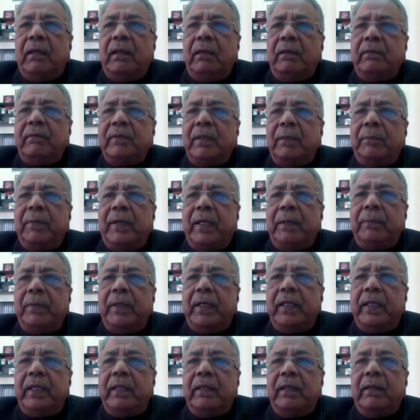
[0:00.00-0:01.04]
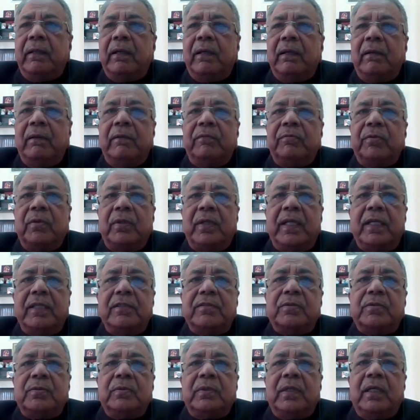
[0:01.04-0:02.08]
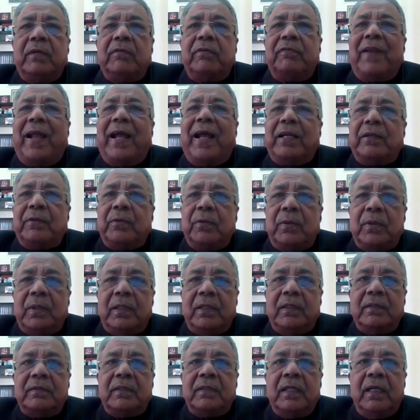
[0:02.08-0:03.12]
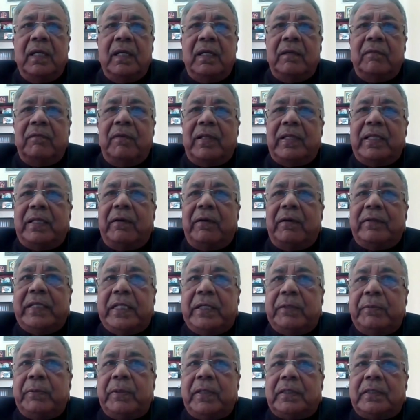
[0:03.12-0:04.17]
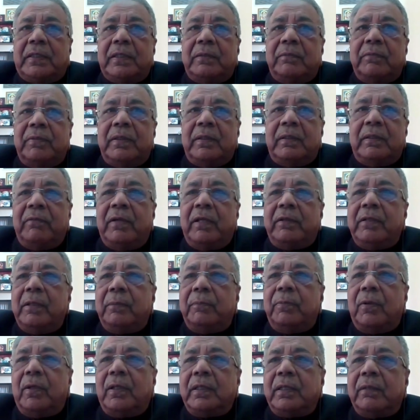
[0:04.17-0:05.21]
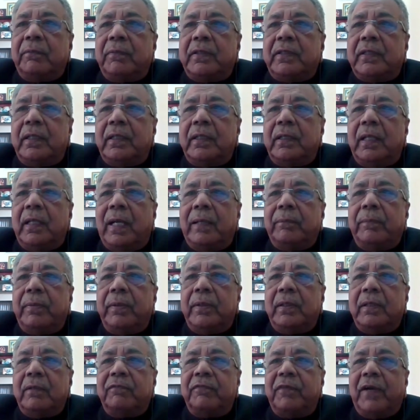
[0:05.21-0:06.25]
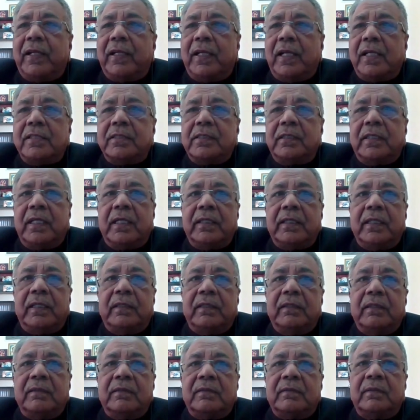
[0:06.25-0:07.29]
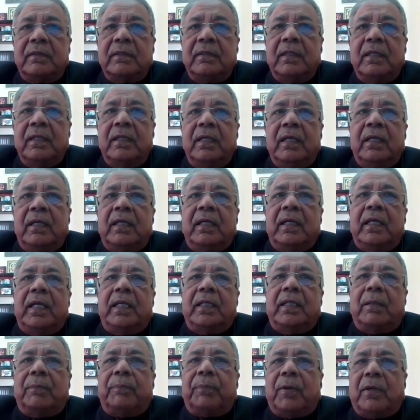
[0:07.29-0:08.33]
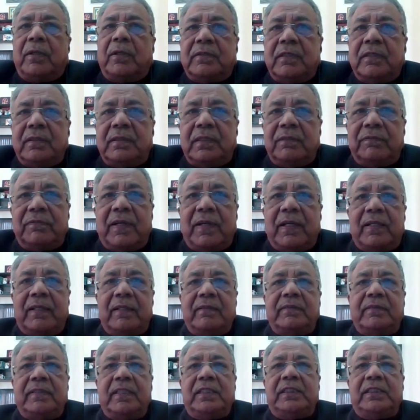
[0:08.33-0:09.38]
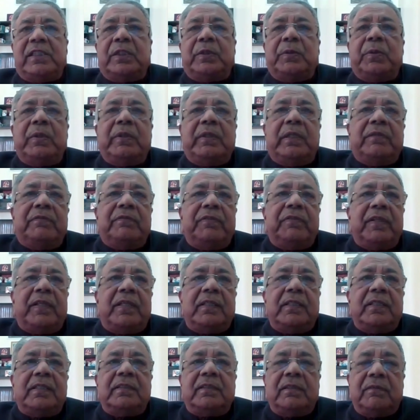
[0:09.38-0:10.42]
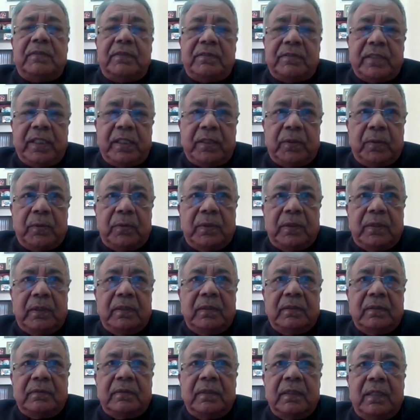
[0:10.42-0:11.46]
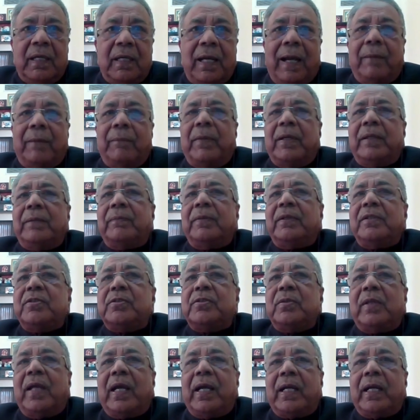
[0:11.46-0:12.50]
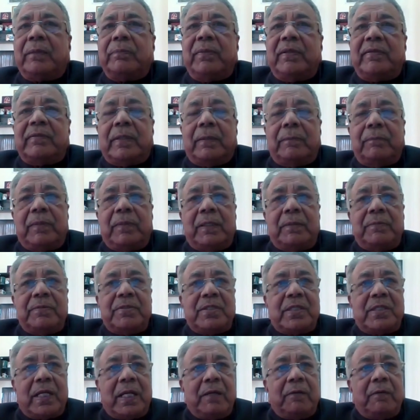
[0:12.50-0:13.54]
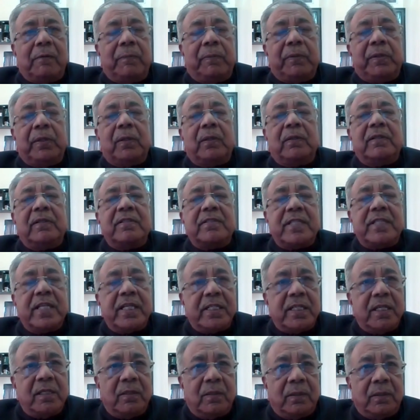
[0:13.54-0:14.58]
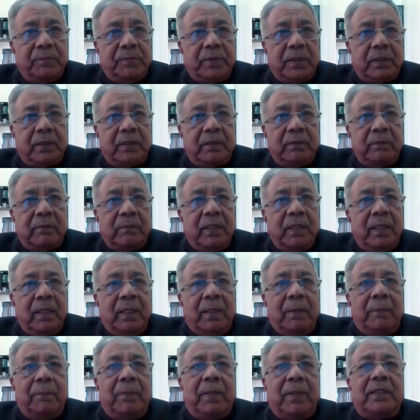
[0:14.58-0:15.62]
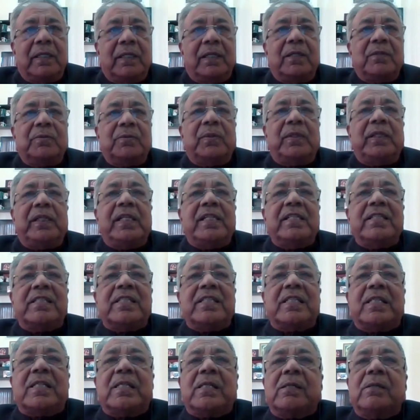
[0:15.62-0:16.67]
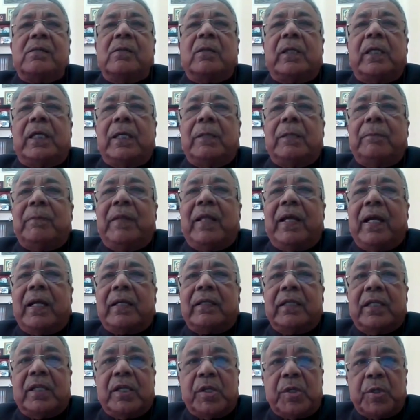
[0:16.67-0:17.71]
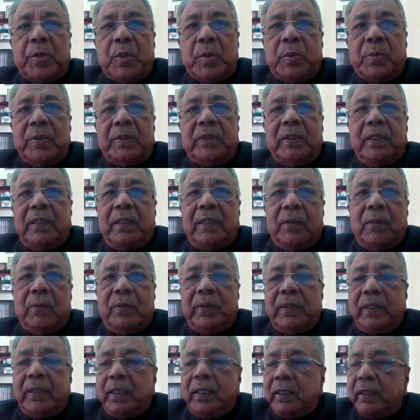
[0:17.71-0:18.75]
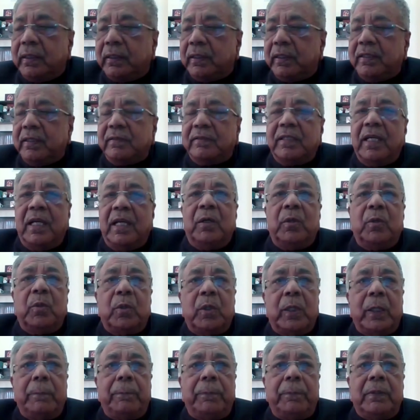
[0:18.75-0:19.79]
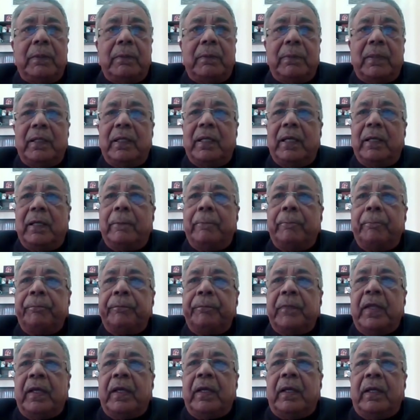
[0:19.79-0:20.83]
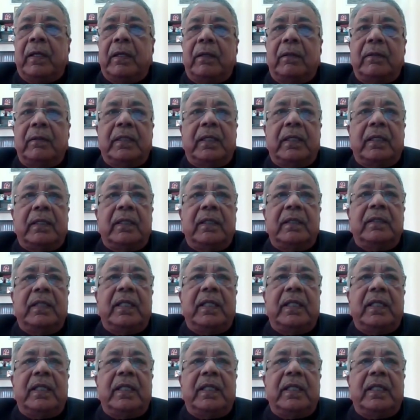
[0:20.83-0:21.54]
some remedy, solace to the flat owners when they are equated with, when they are brought within the ambit of financial creditors. In the process of addressing genuine difficulties of the stakeholders, amendments to the Act may sometimes travel beyond the stated objective, but that is only incidental to keep the Act in tune with the ground realities, to keep it alive. Now, the